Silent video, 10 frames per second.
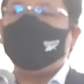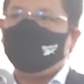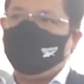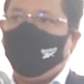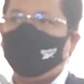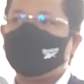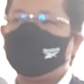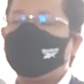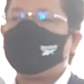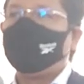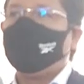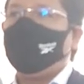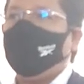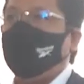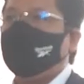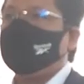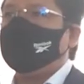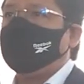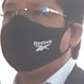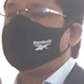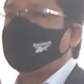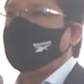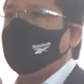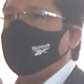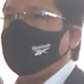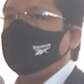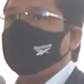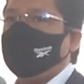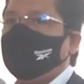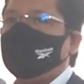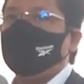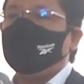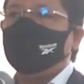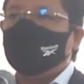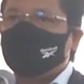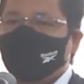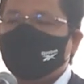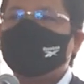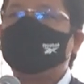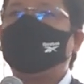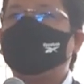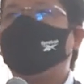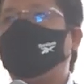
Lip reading: in sports. And there are discussions that we